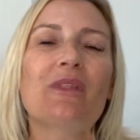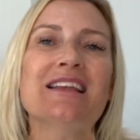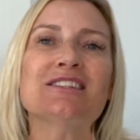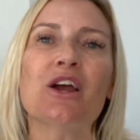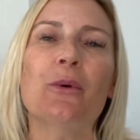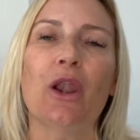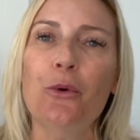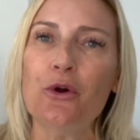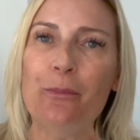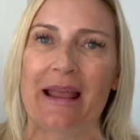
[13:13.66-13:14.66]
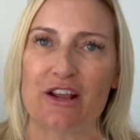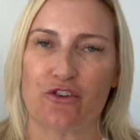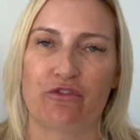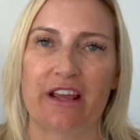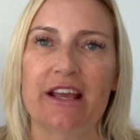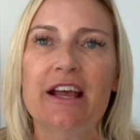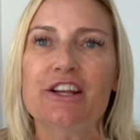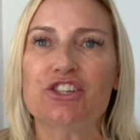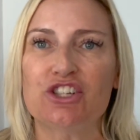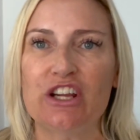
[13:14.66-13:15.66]
So a local bakery,
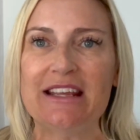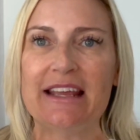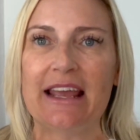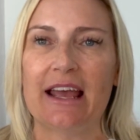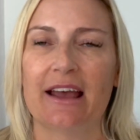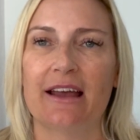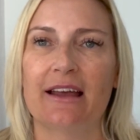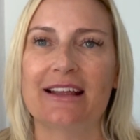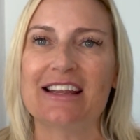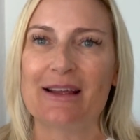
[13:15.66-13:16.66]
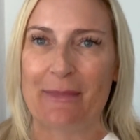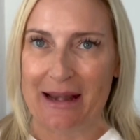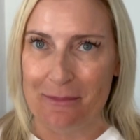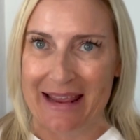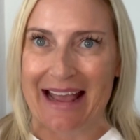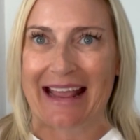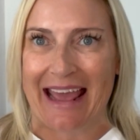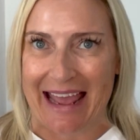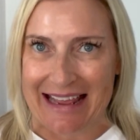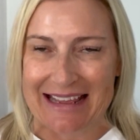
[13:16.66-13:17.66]
she made me a
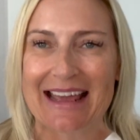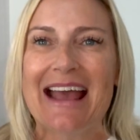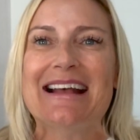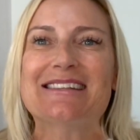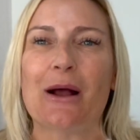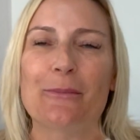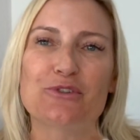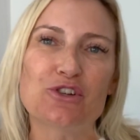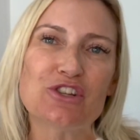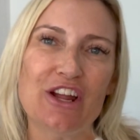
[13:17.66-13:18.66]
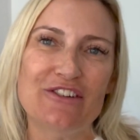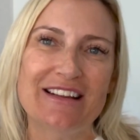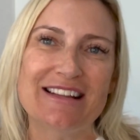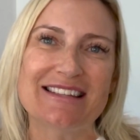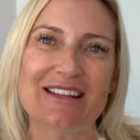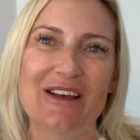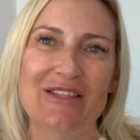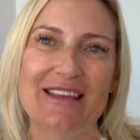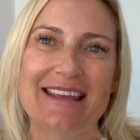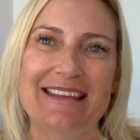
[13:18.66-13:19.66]
cake. So I'm just going to
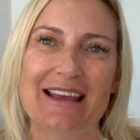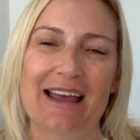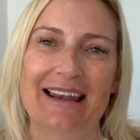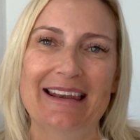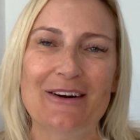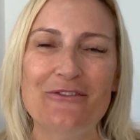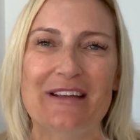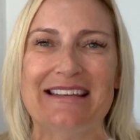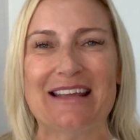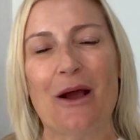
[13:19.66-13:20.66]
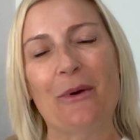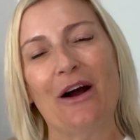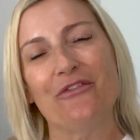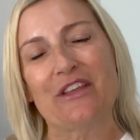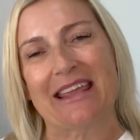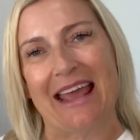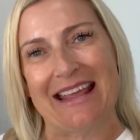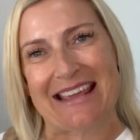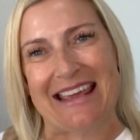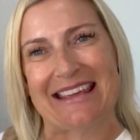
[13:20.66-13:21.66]
insert the little video of the
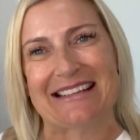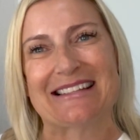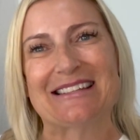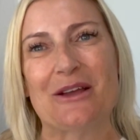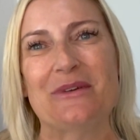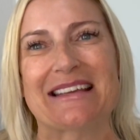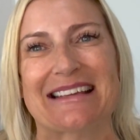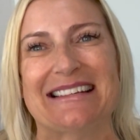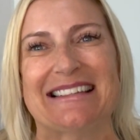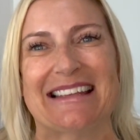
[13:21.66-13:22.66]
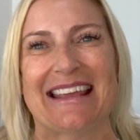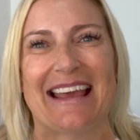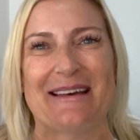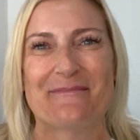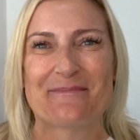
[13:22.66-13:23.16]
cake here so you can see it.